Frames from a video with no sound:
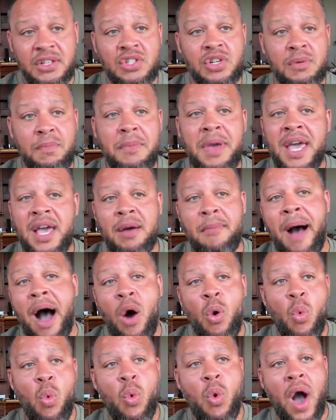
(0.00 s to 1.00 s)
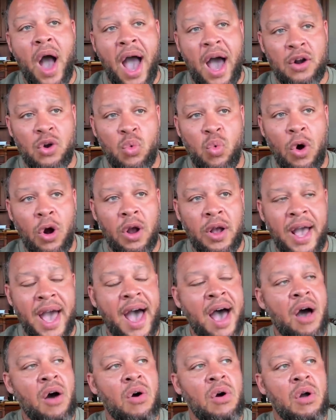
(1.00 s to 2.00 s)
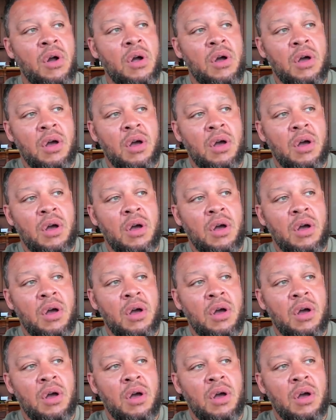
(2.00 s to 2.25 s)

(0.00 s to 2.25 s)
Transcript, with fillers: to me about how to work out,